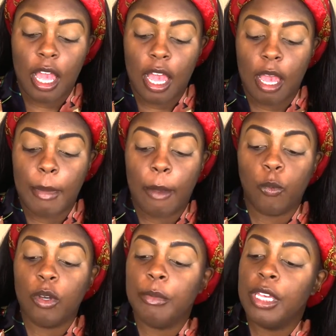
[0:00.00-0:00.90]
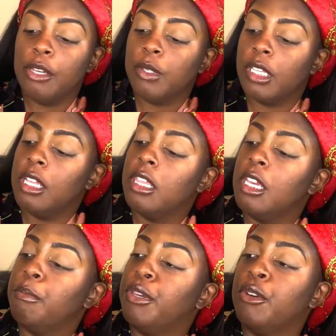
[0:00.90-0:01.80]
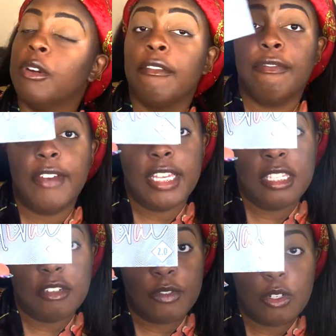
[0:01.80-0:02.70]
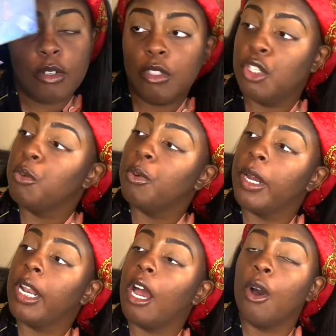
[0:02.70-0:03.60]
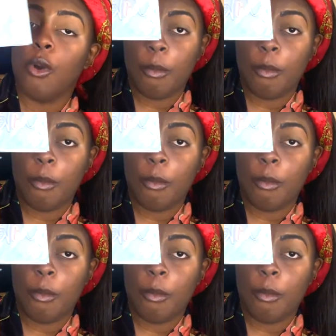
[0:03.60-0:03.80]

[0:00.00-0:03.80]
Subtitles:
I will be using the Pure Festival 2.0